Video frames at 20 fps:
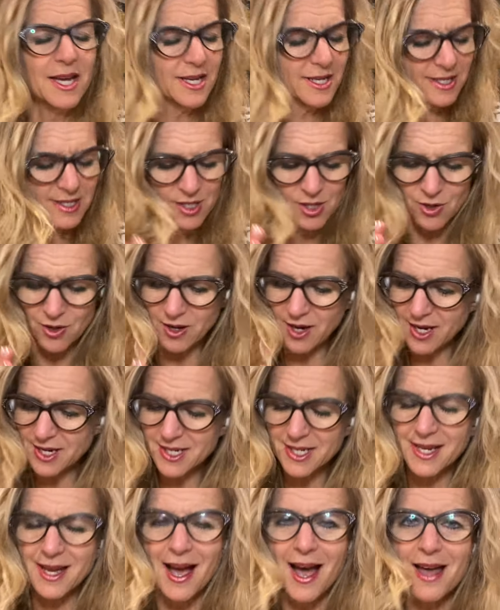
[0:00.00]
So you need to
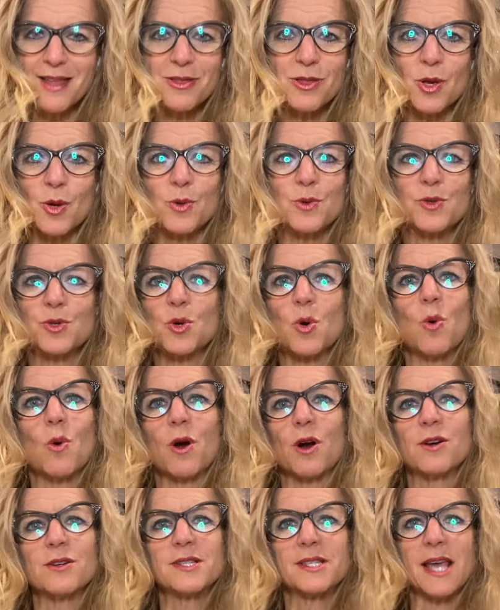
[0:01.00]
cut those
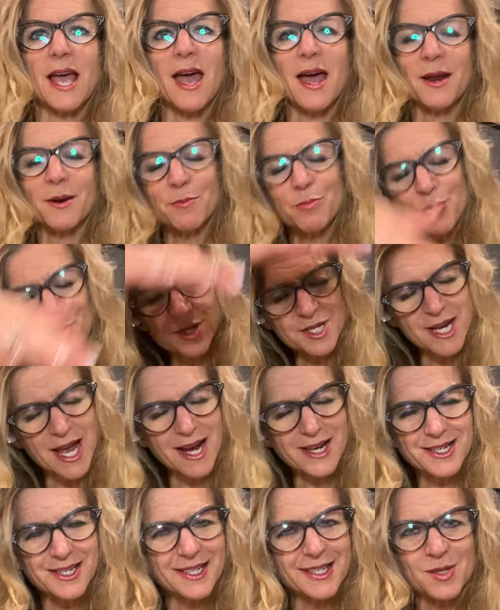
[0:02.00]
cords and
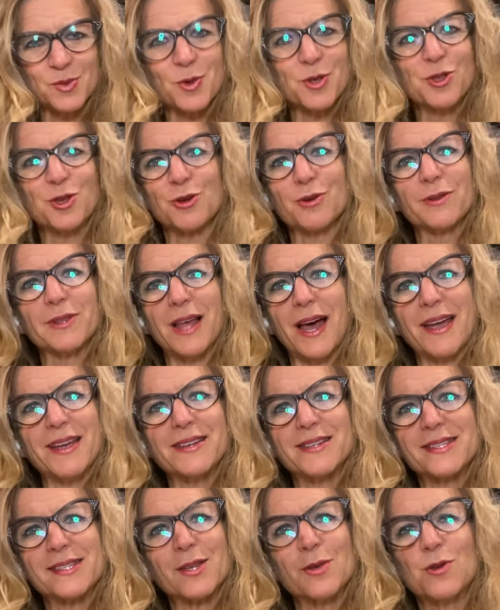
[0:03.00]
protect us with your light.
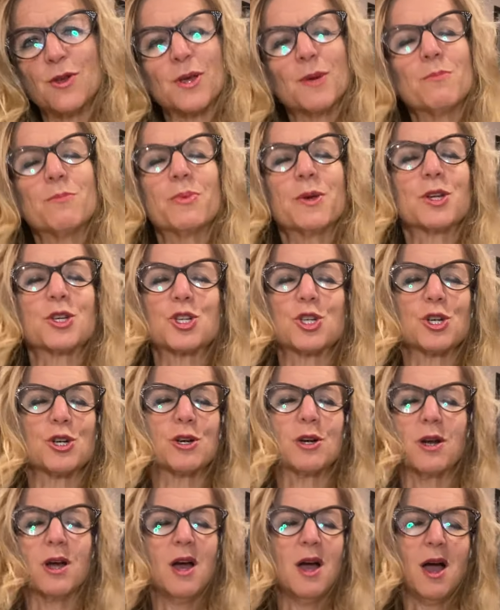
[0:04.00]
So you can
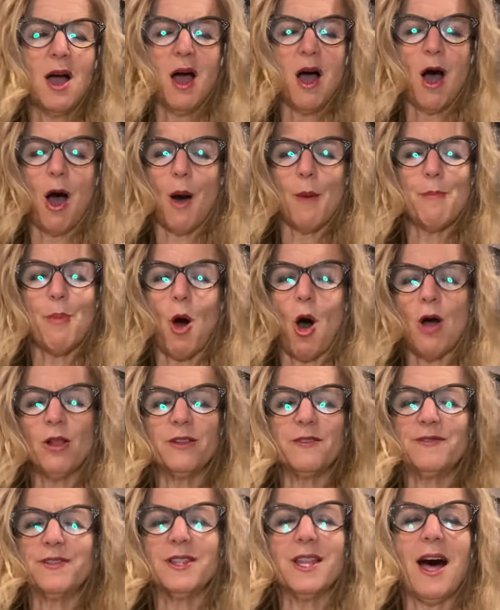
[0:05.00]
picture a ball
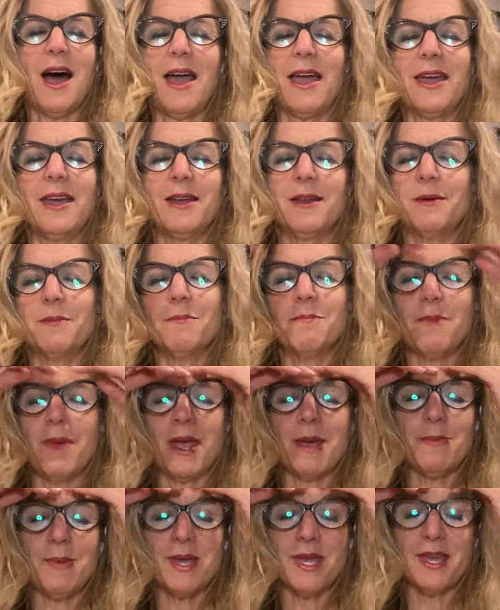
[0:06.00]
of light.
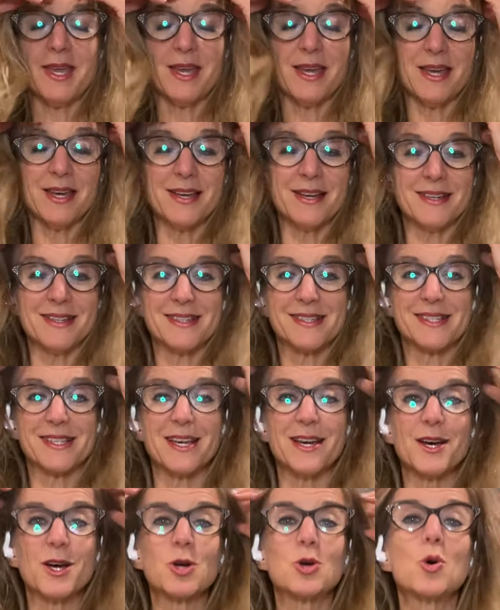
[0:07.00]
Maybe it's
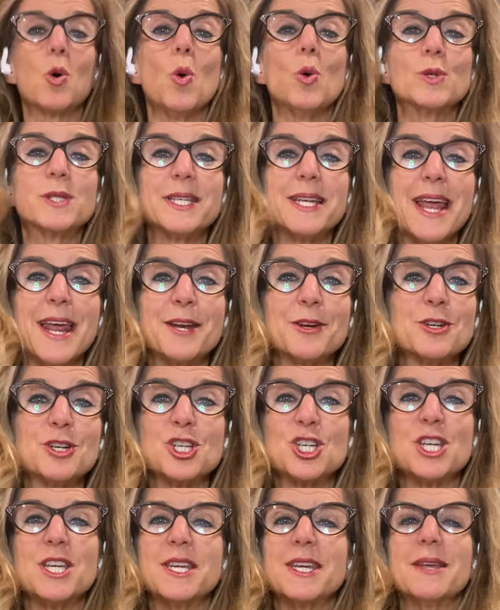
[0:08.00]
a golden
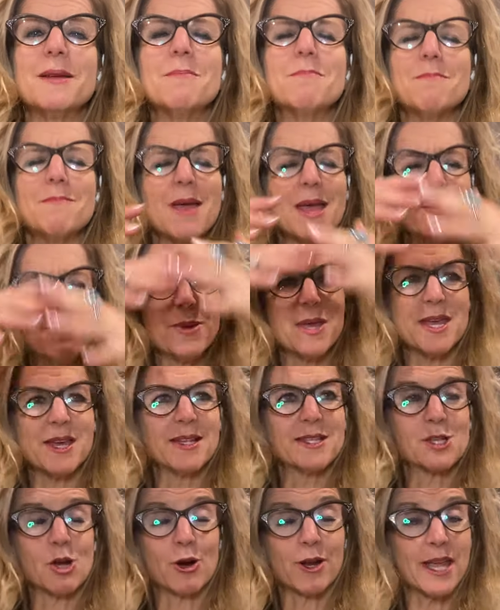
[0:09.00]
energy. Maybe
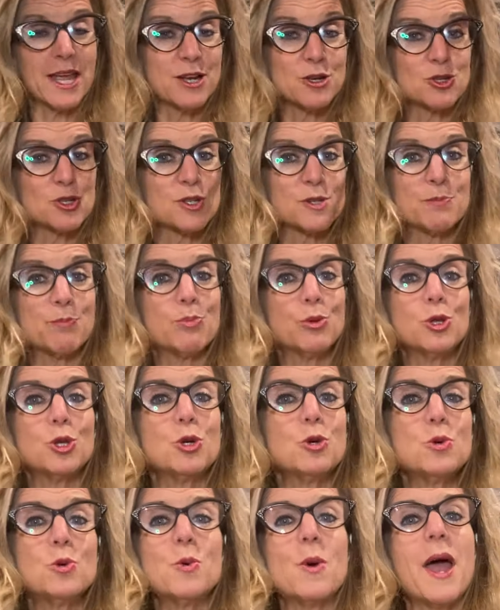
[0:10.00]
it's Archangel's
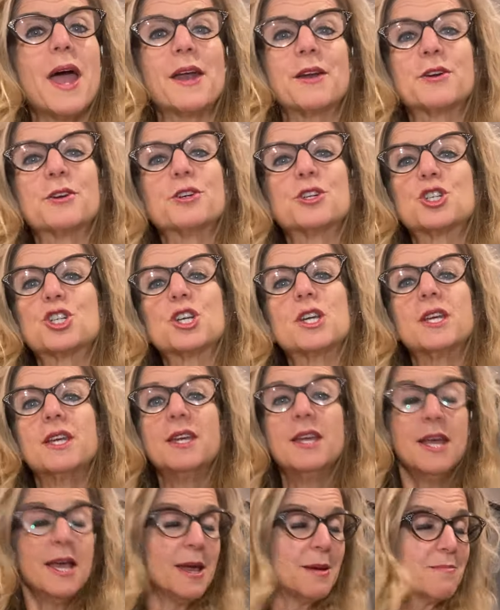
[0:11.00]
blue energy.
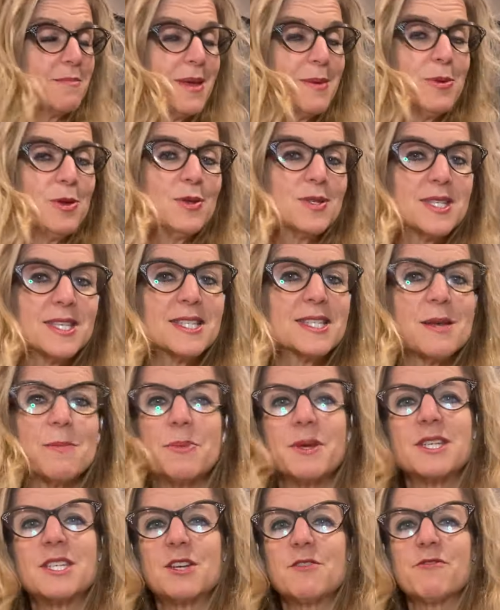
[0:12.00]
Maybe you see
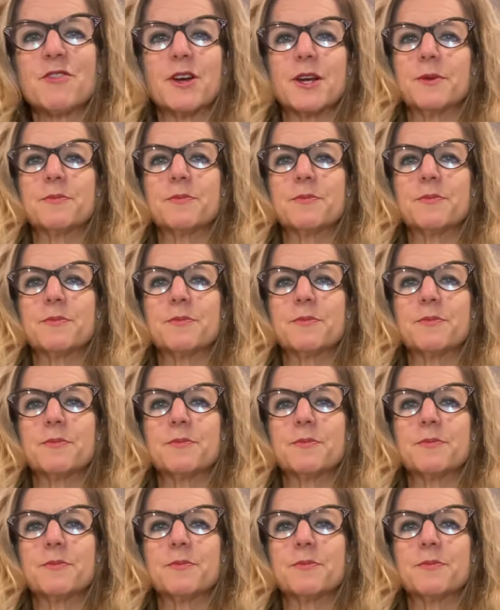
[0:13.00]
something different.